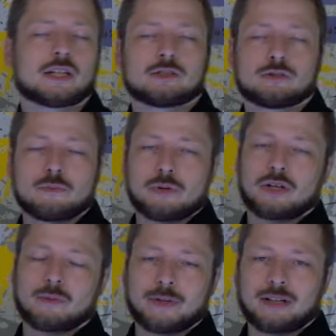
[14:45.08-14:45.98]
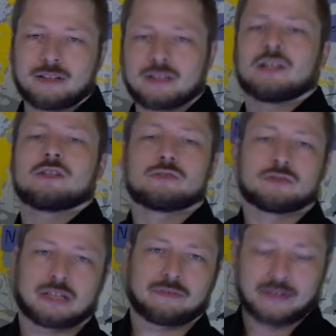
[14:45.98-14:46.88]
into a burning building to
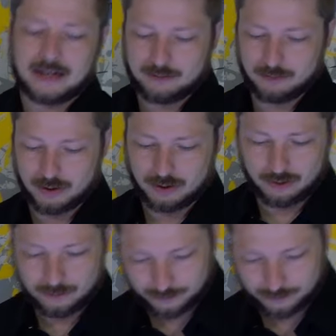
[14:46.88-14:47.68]
save the artwork.